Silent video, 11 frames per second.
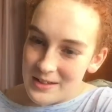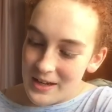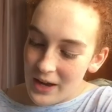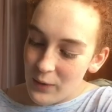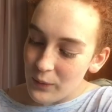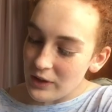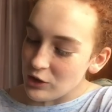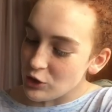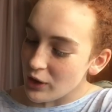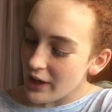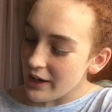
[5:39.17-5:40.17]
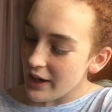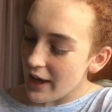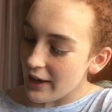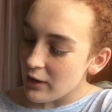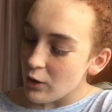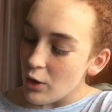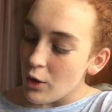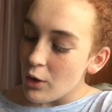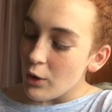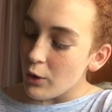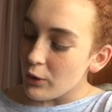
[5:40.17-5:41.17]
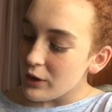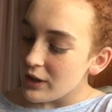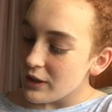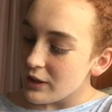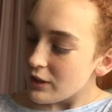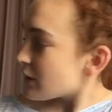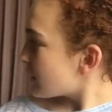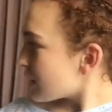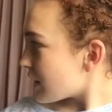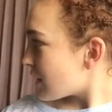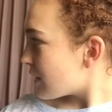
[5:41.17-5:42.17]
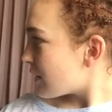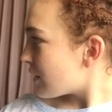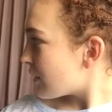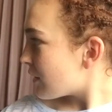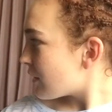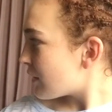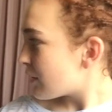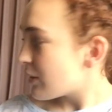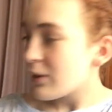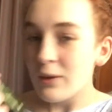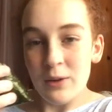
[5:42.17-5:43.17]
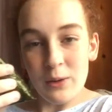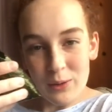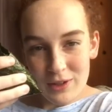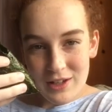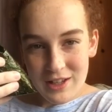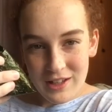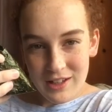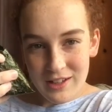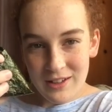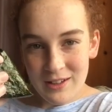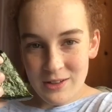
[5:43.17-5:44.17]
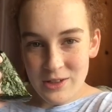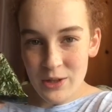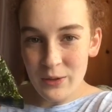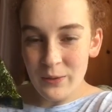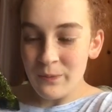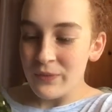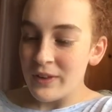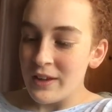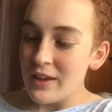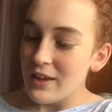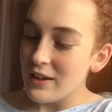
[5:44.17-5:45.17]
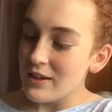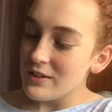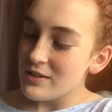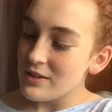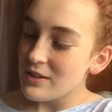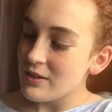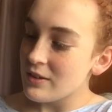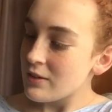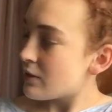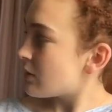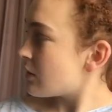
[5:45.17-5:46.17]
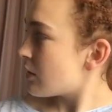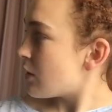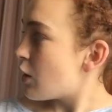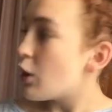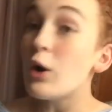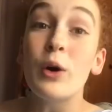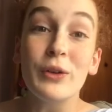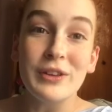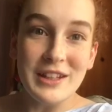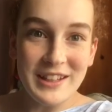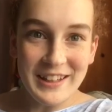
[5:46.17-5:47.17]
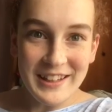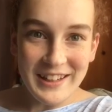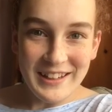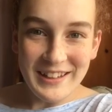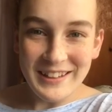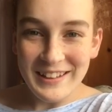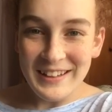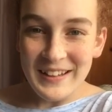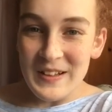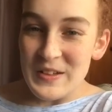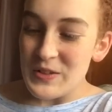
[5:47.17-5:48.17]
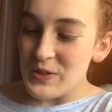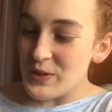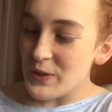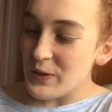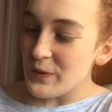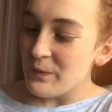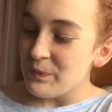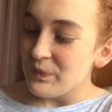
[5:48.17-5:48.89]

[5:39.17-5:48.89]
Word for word: today we are trying a origiri. Mm-hmm. origiri. So it is onigiri. So